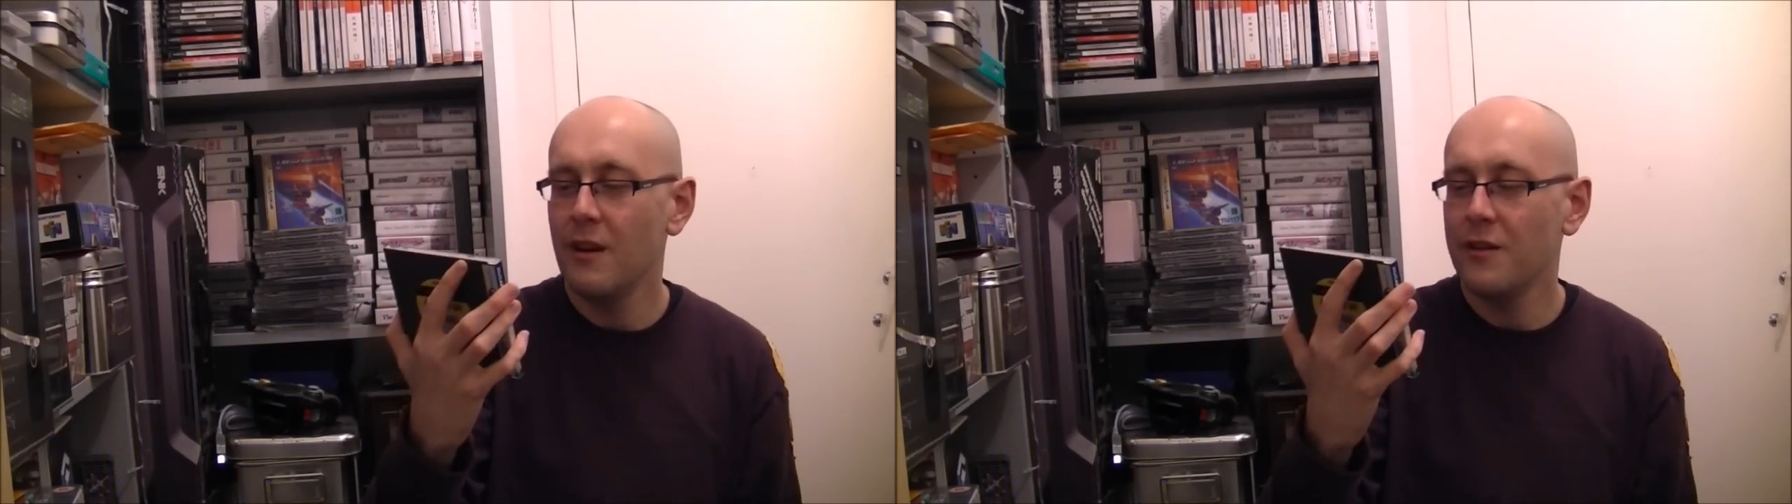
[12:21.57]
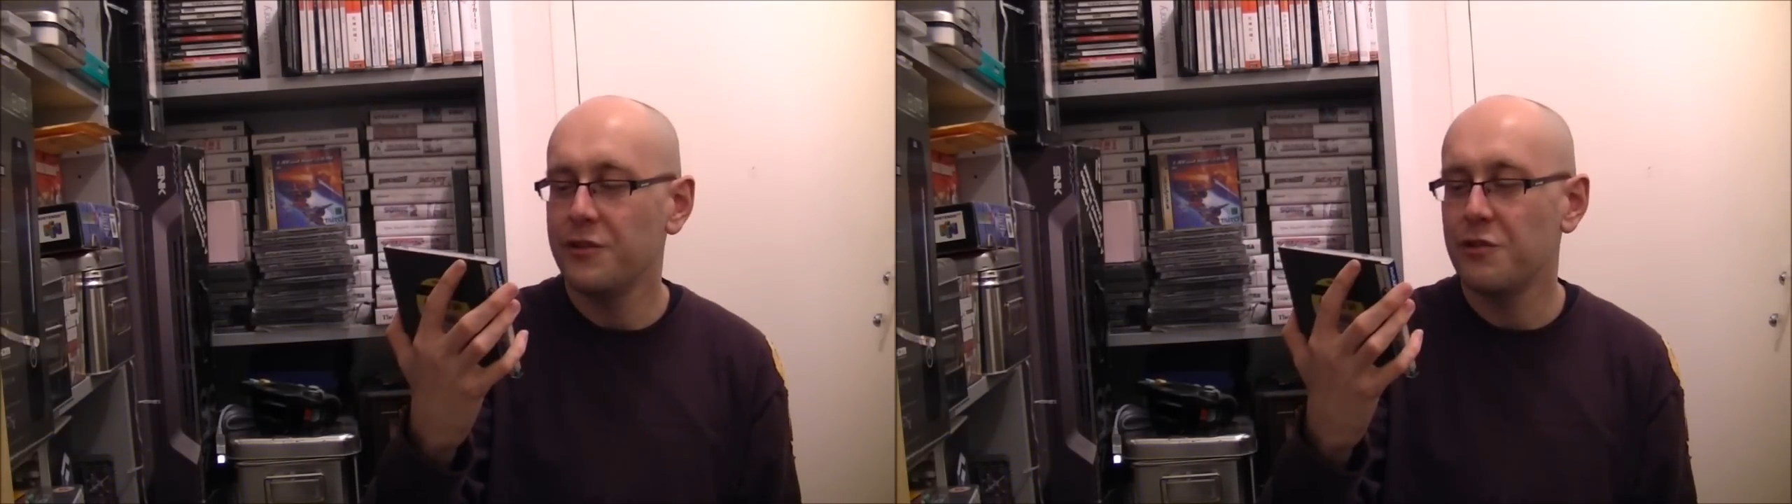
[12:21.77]

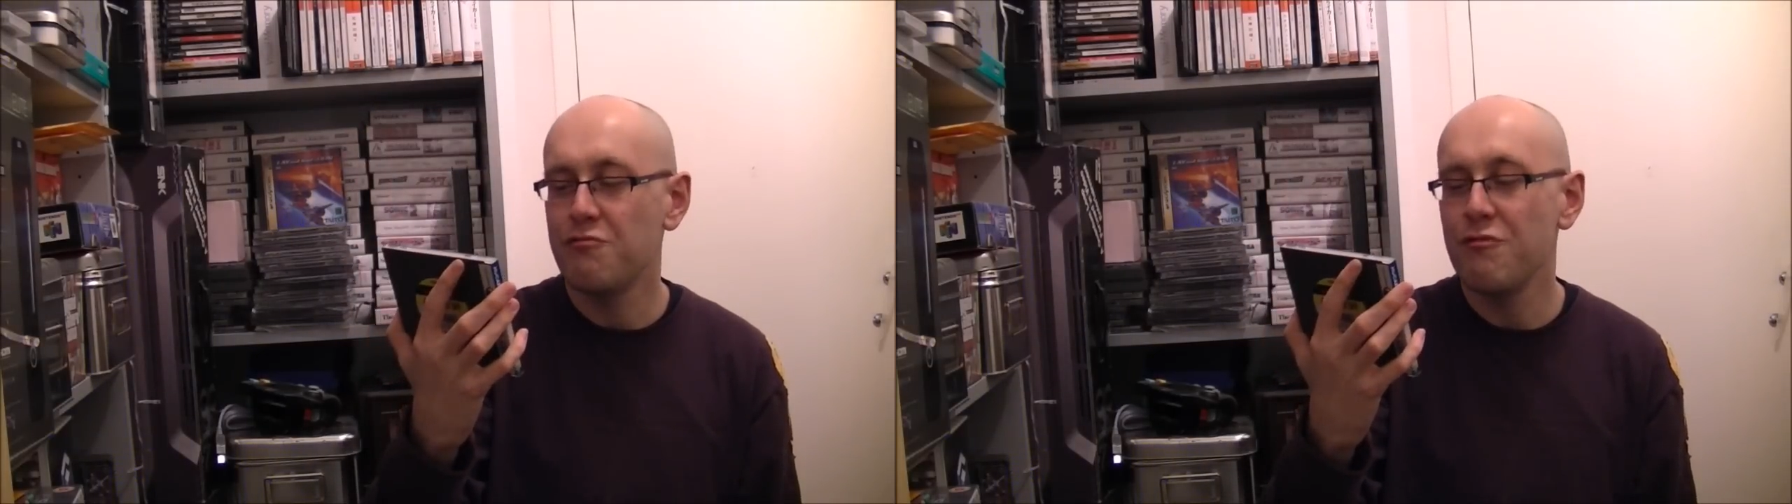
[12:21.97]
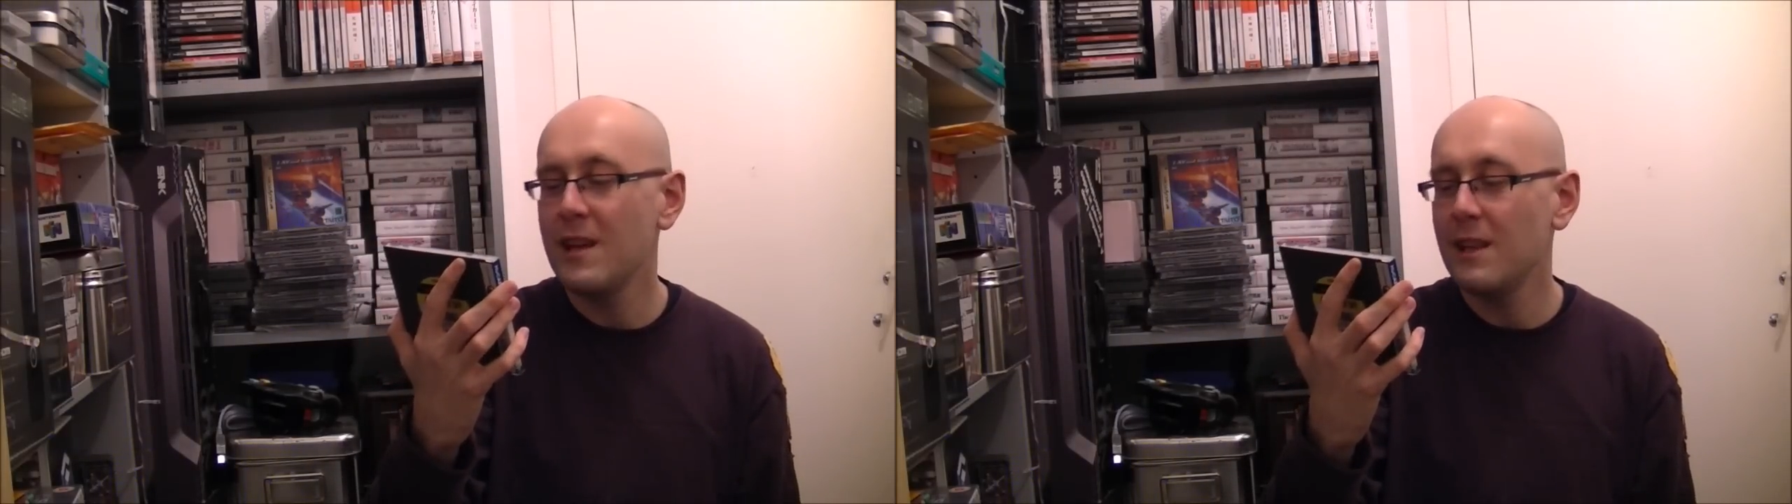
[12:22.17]
Just
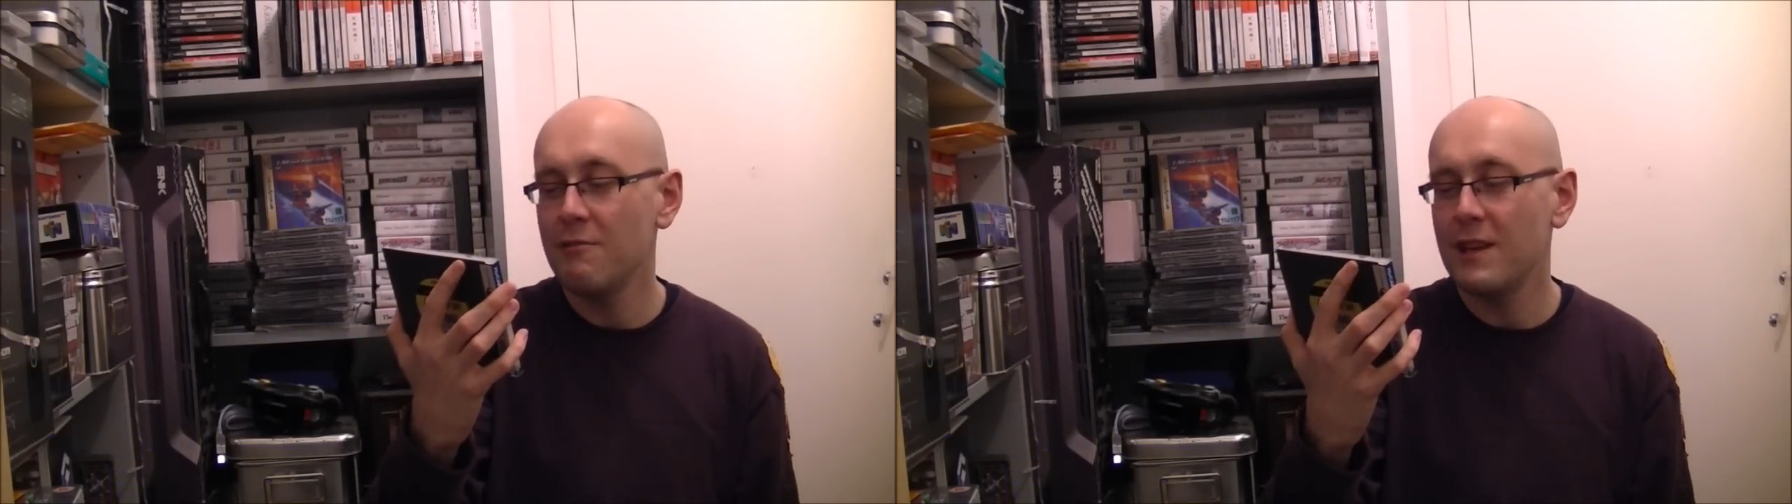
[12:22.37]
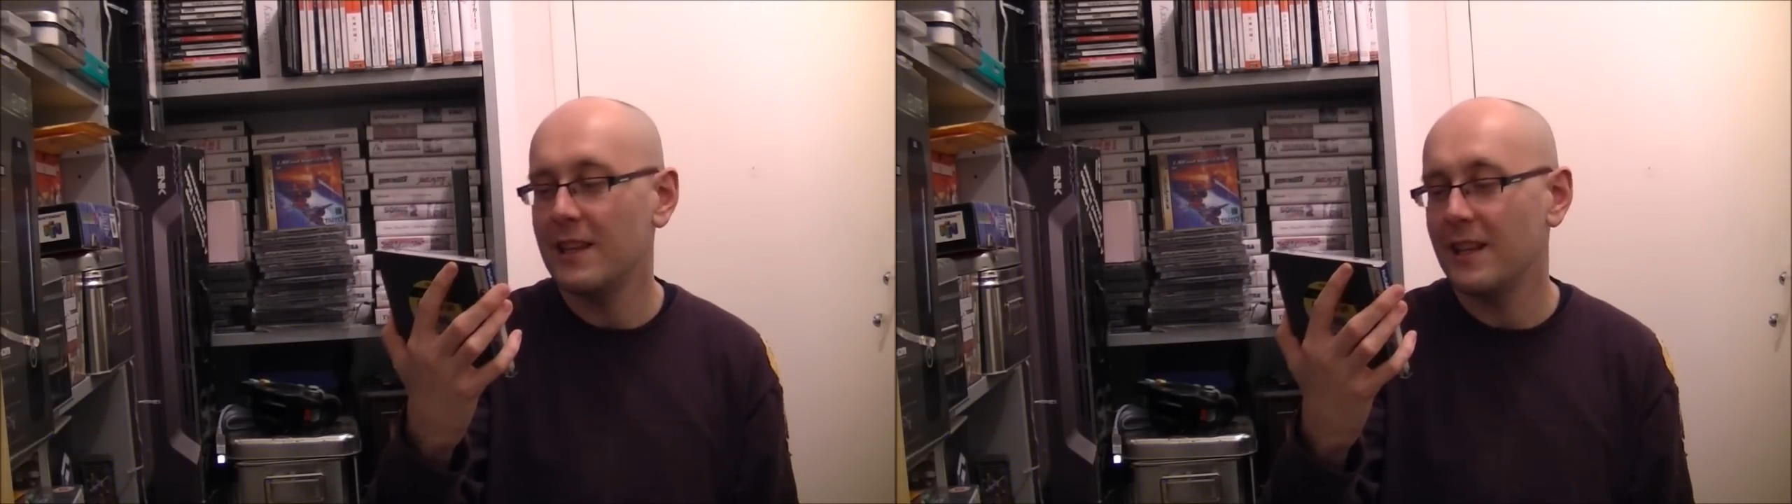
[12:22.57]

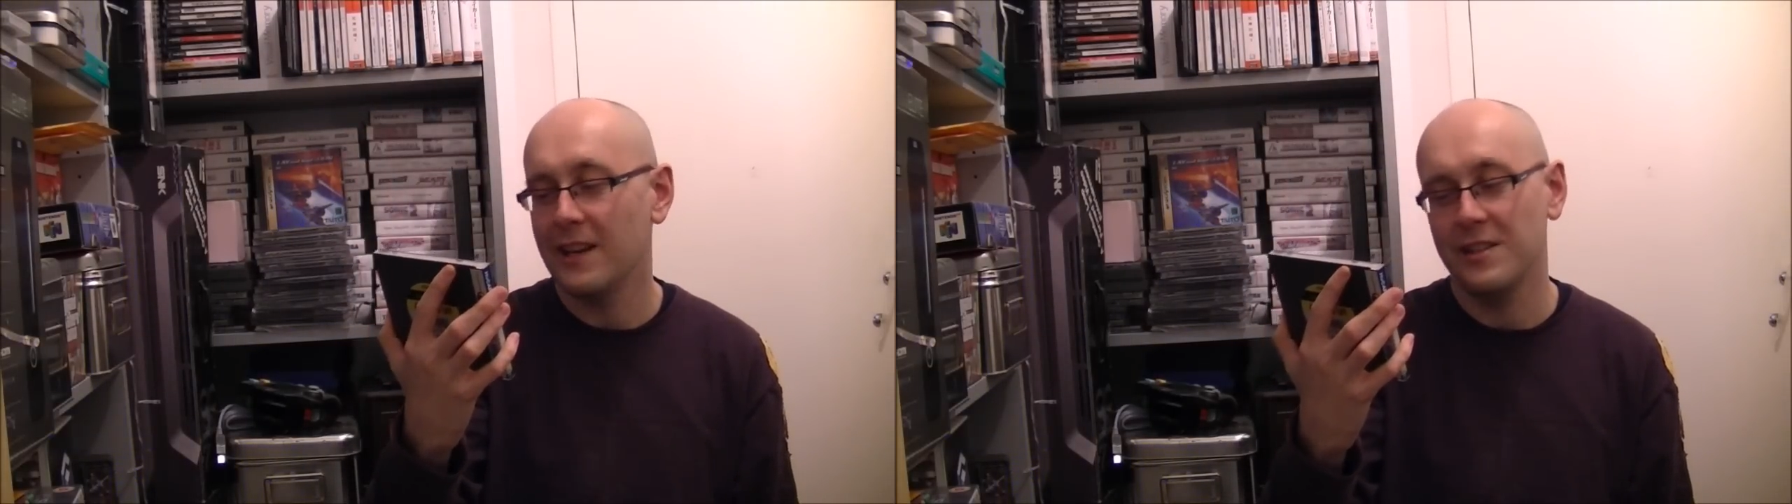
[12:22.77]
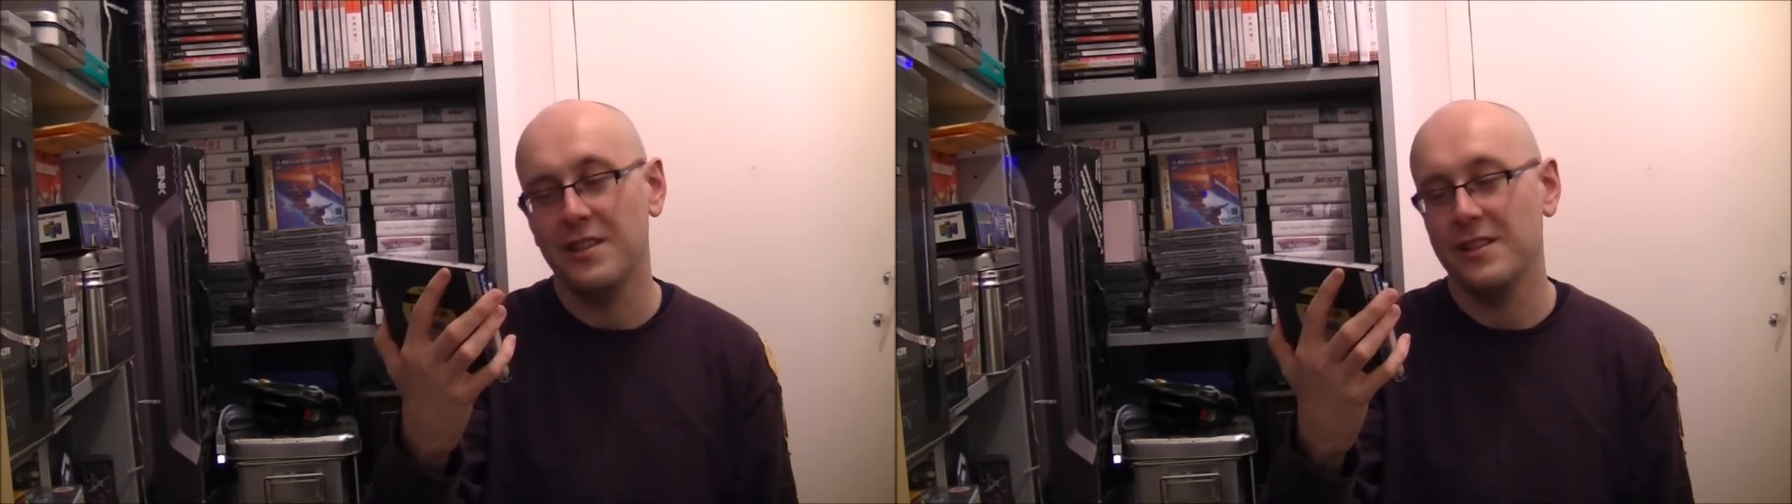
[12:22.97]
really
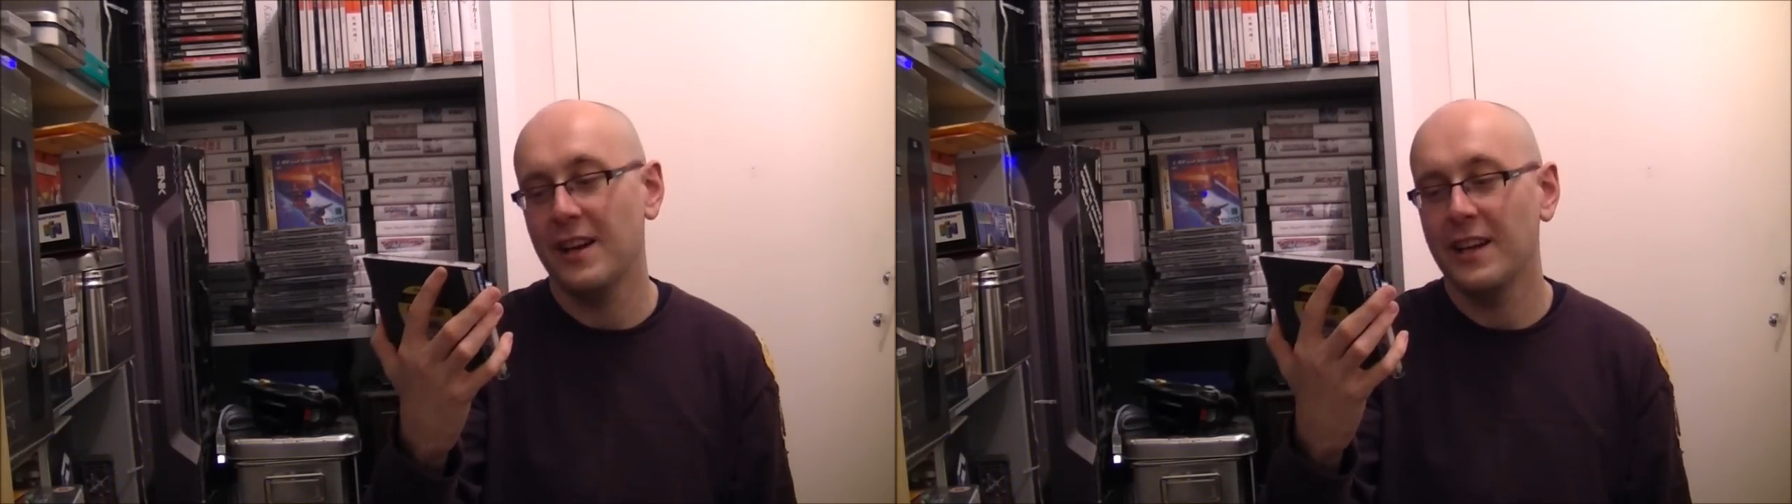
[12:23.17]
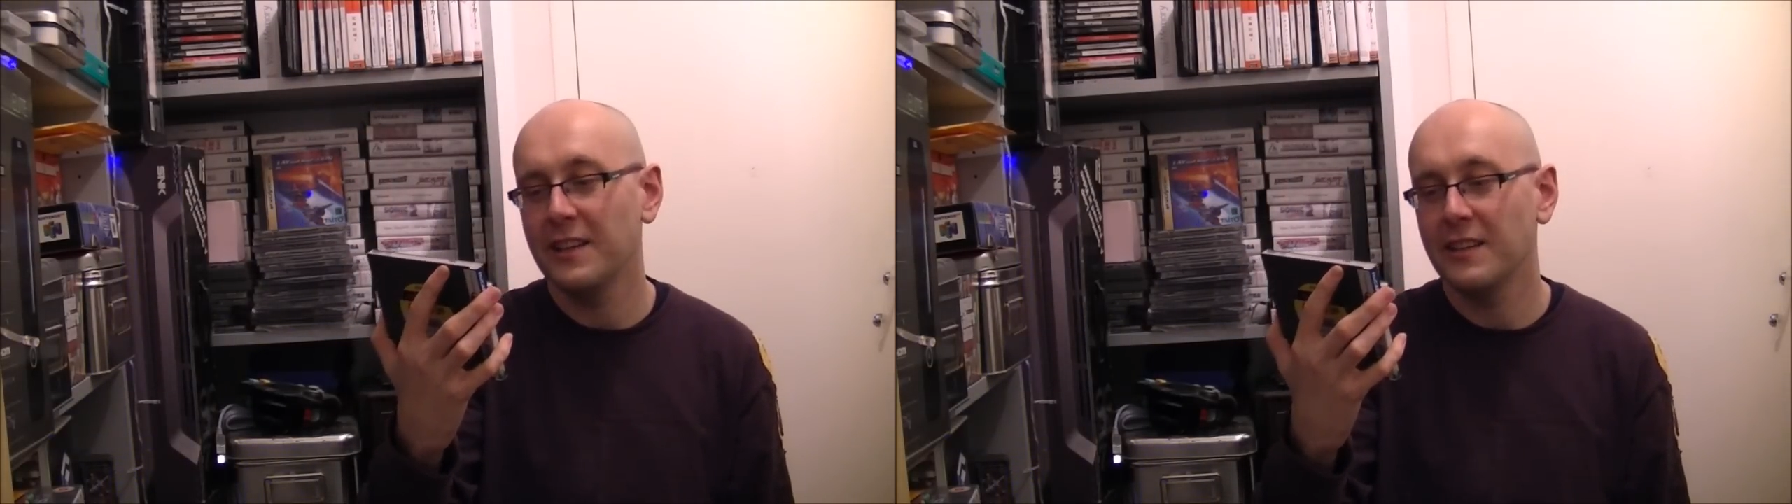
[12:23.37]
nice
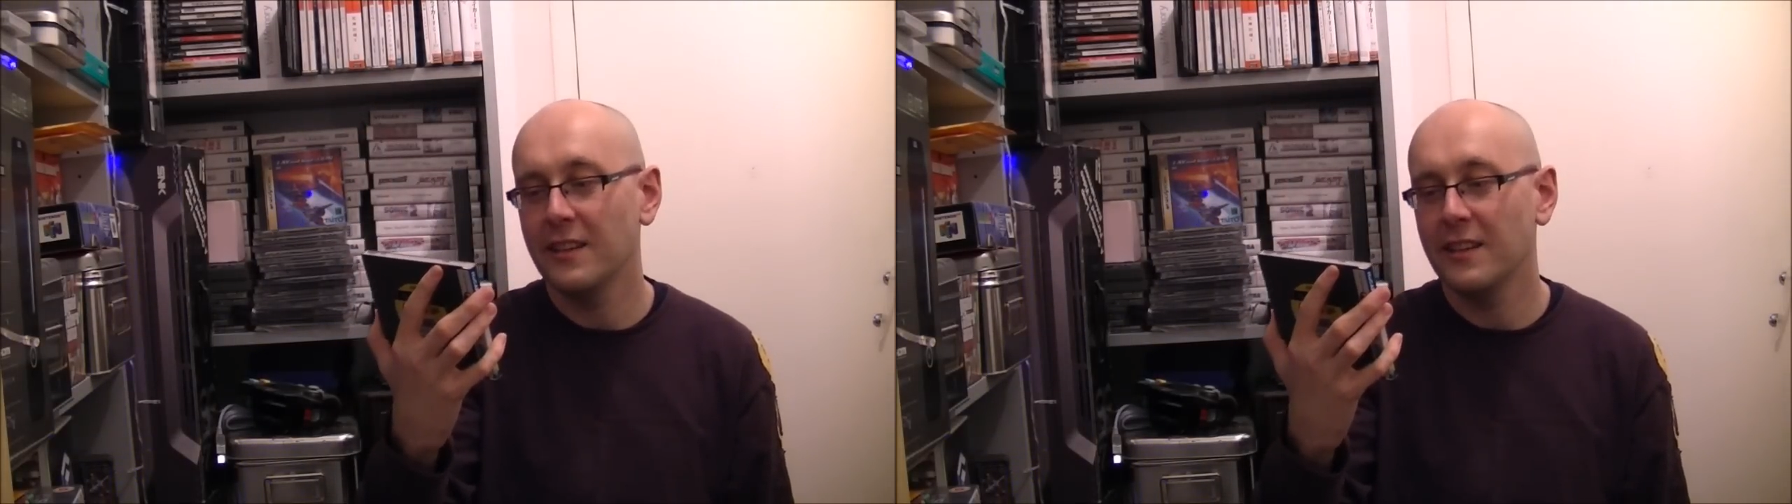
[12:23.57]
design.